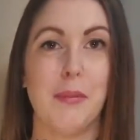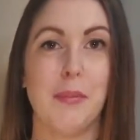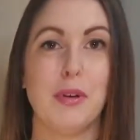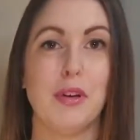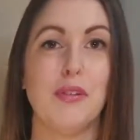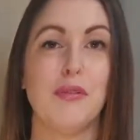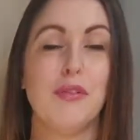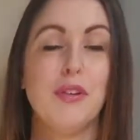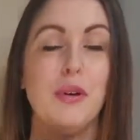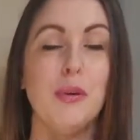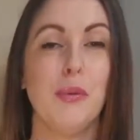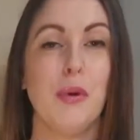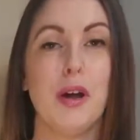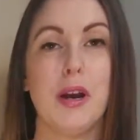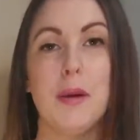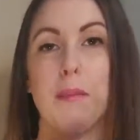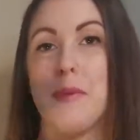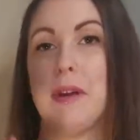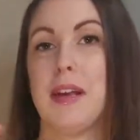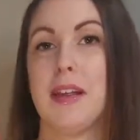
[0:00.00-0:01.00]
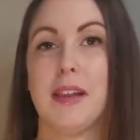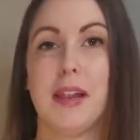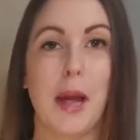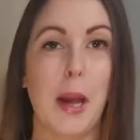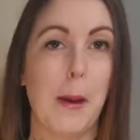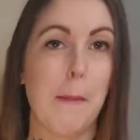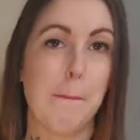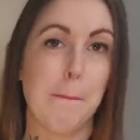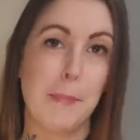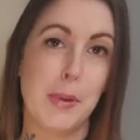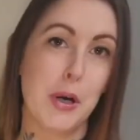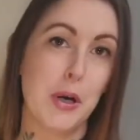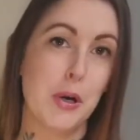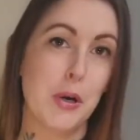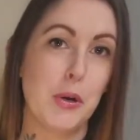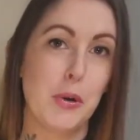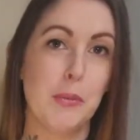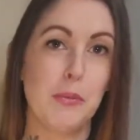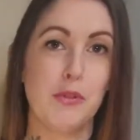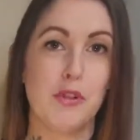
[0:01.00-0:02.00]
But if you want to be like
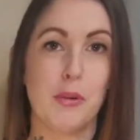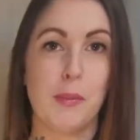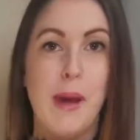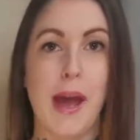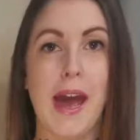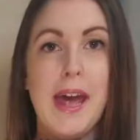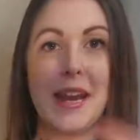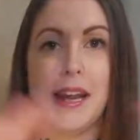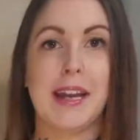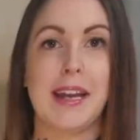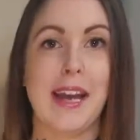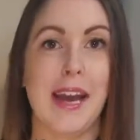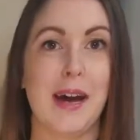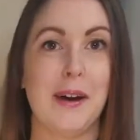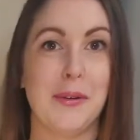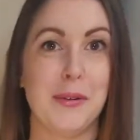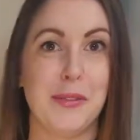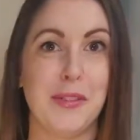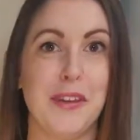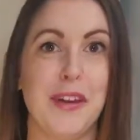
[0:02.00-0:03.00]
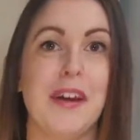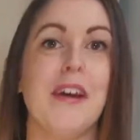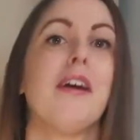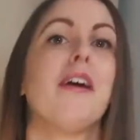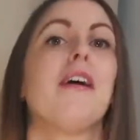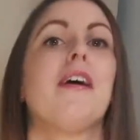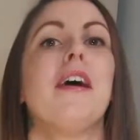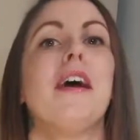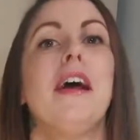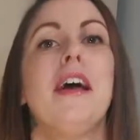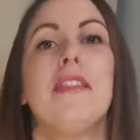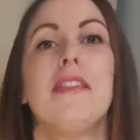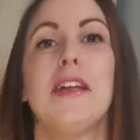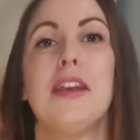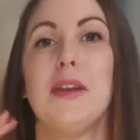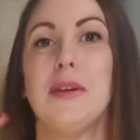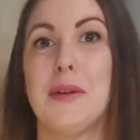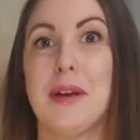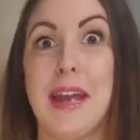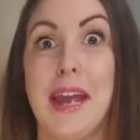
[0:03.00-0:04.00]
boom, dramatic, out there, then
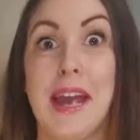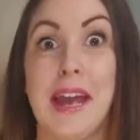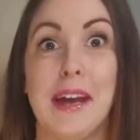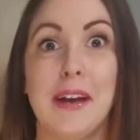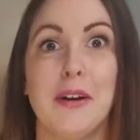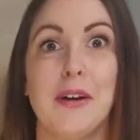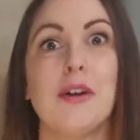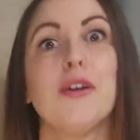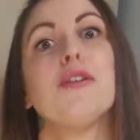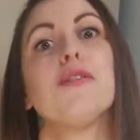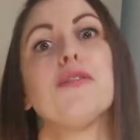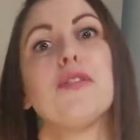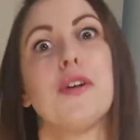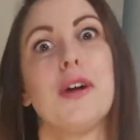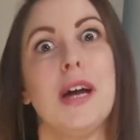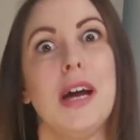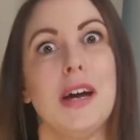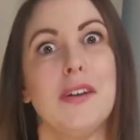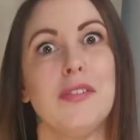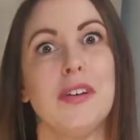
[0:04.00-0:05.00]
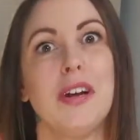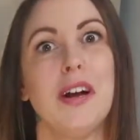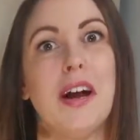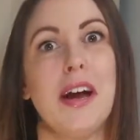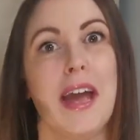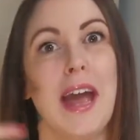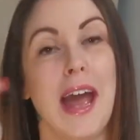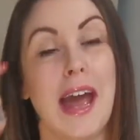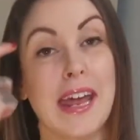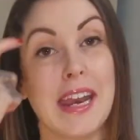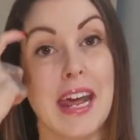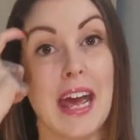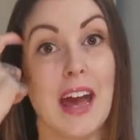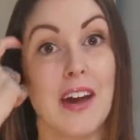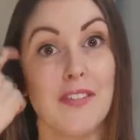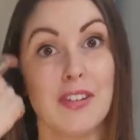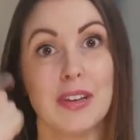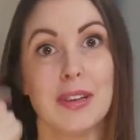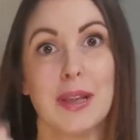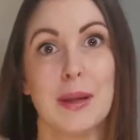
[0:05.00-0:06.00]
you can go for a heavy eye and
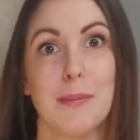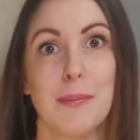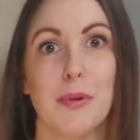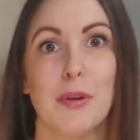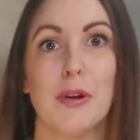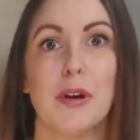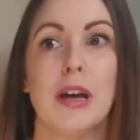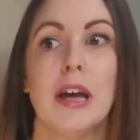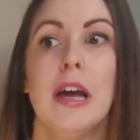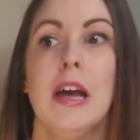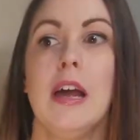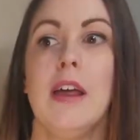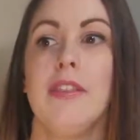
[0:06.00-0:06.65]
heavy lip look.